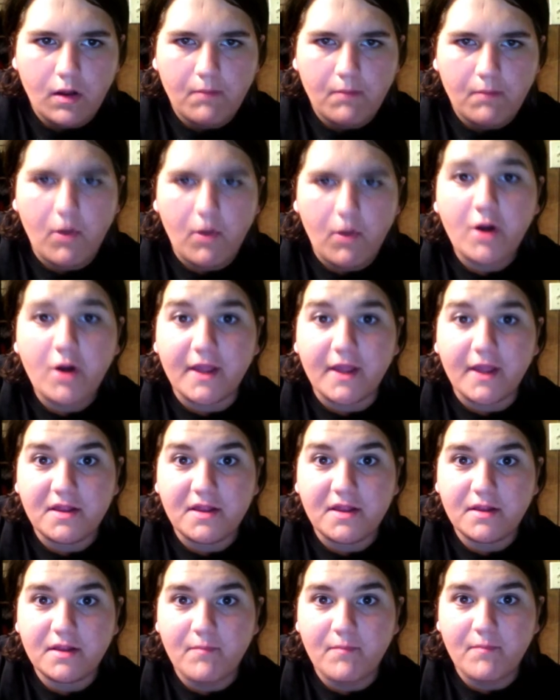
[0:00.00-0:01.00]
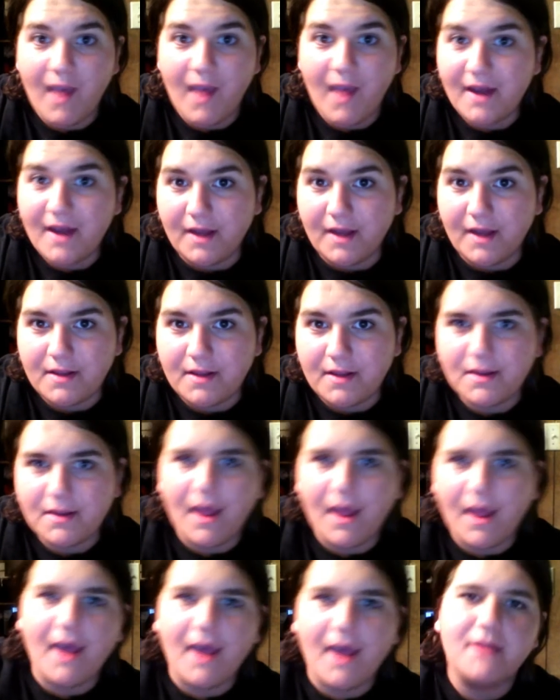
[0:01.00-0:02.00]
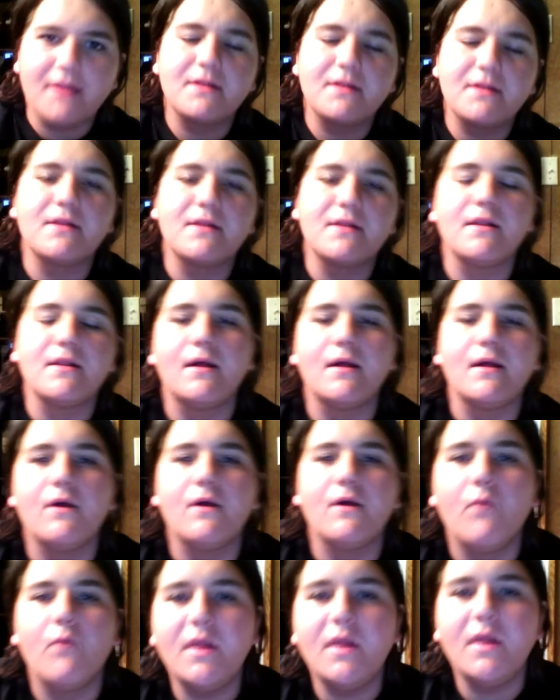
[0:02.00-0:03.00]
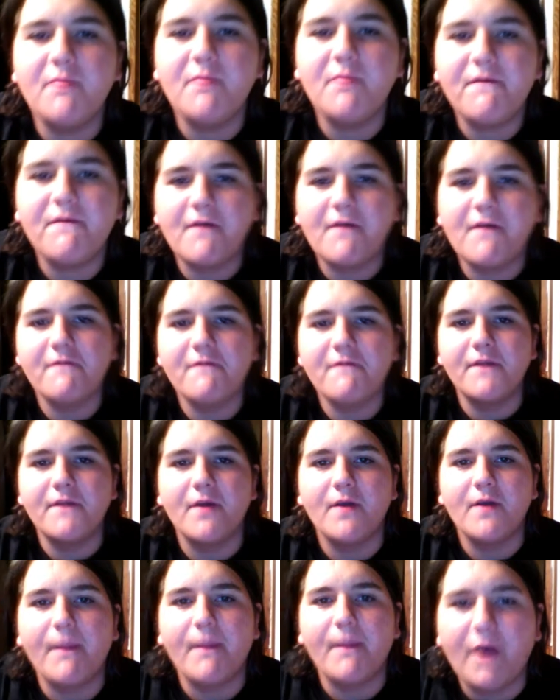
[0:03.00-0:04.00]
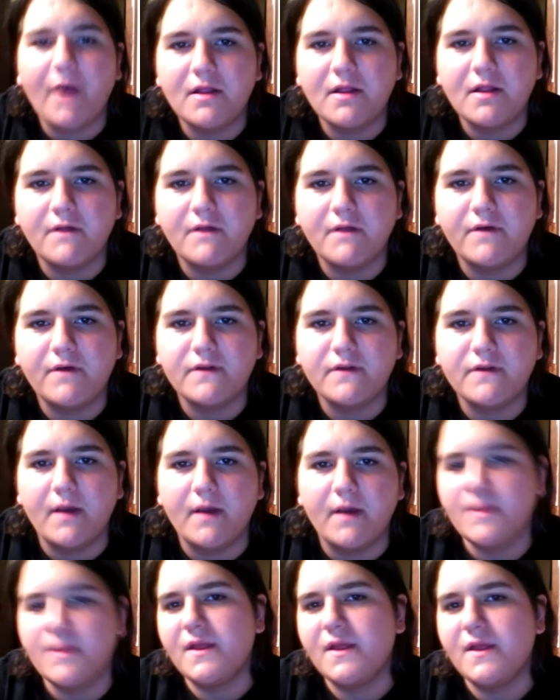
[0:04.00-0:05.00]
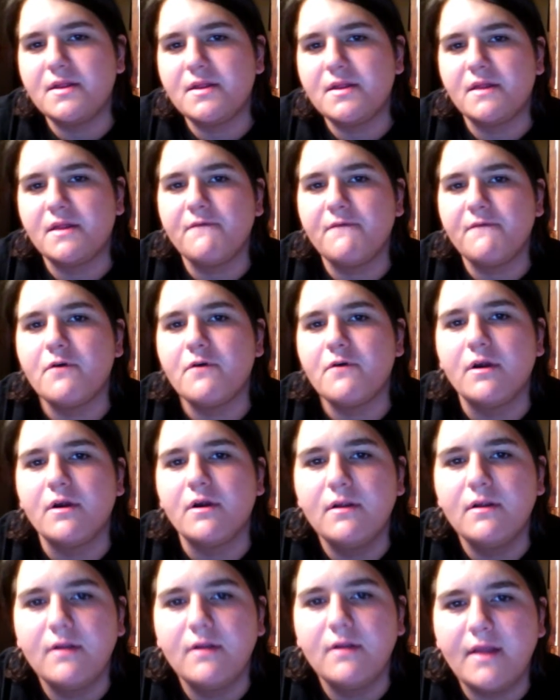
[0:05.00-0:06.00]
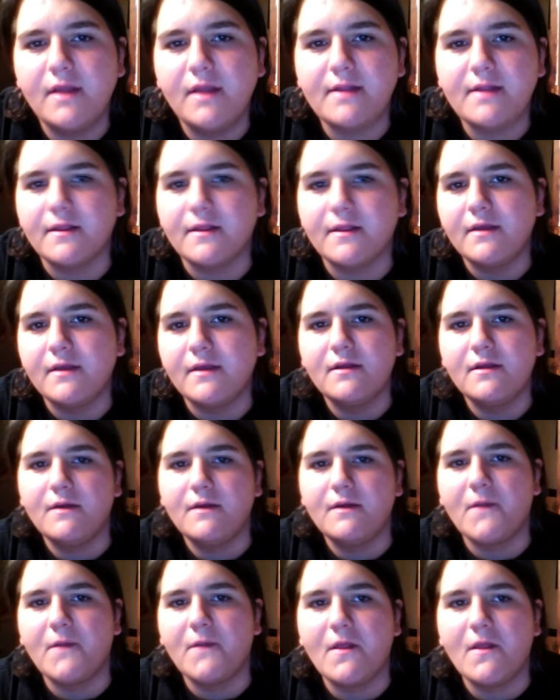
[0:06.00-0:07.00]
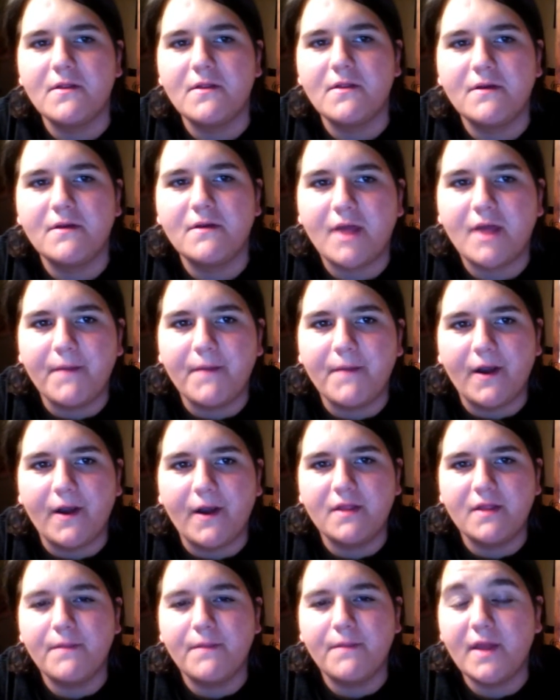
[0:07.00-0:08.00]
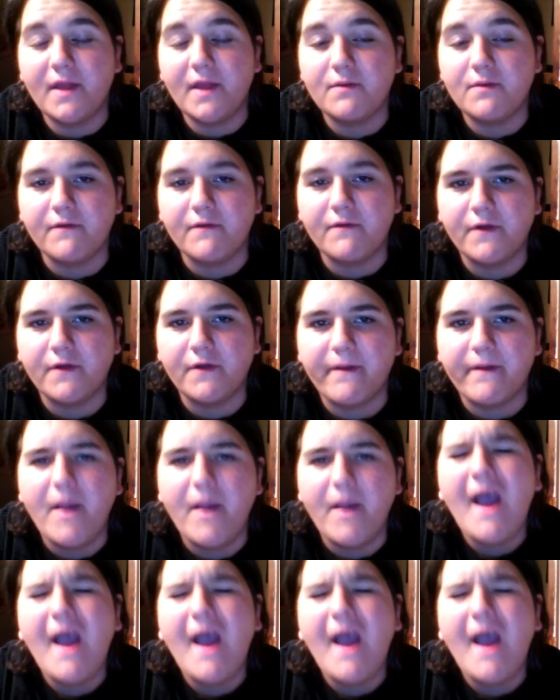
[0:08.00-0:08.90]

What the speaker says: Marcus Madness asks, what is my favorite video game console of all time? It's the N64. Easily. I mean, there's no doubt about it. It's the best one of all time.